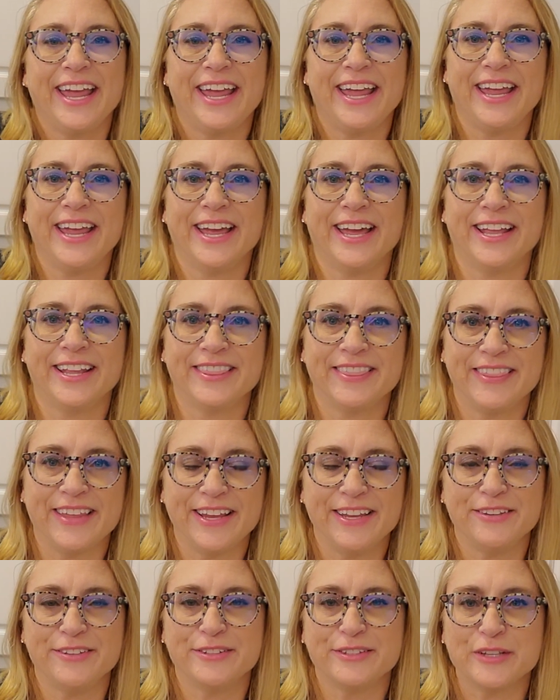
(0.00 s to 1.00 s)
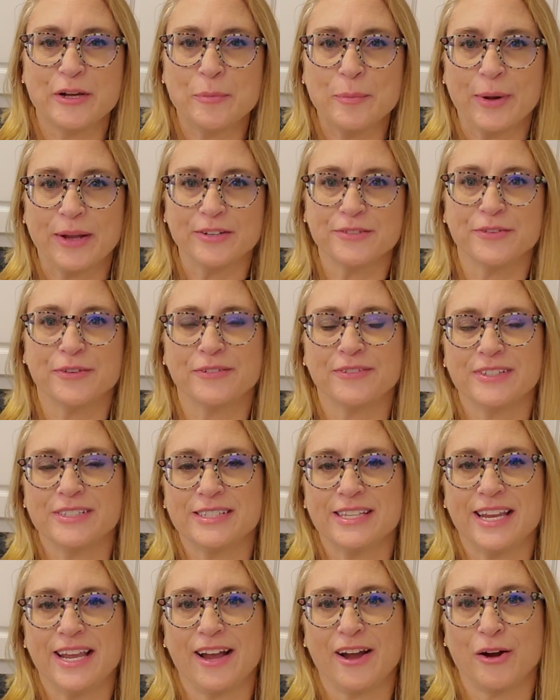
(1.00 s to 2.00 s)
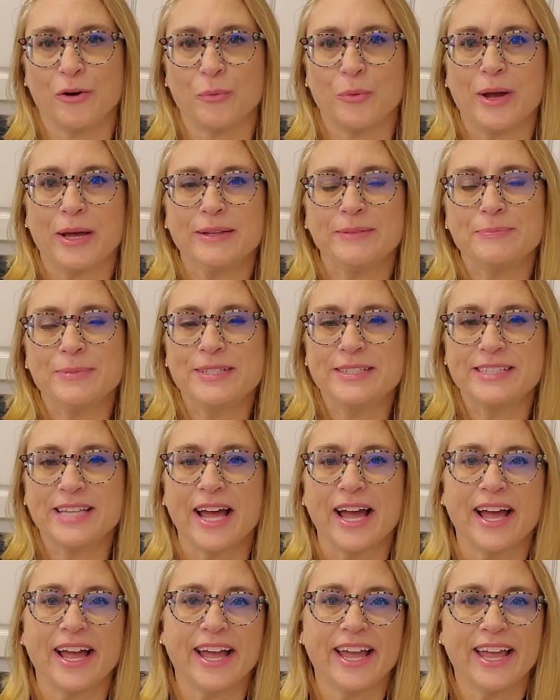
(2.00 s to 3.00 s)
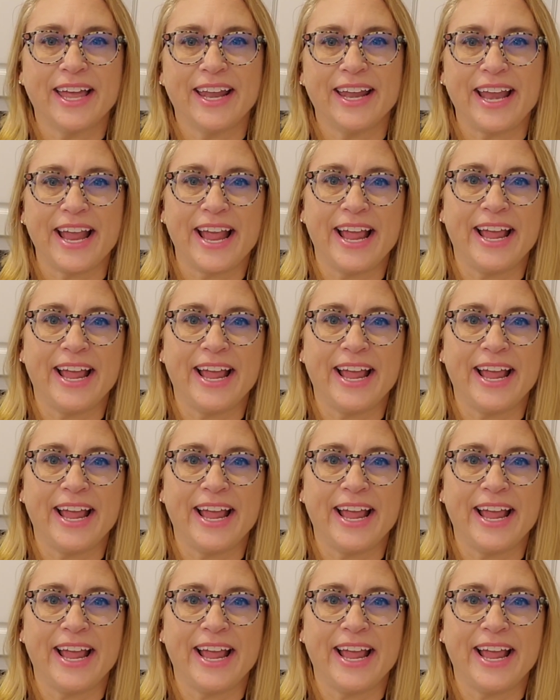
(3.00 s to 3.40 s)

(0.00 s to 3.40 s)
and thank you so much for visiting our website,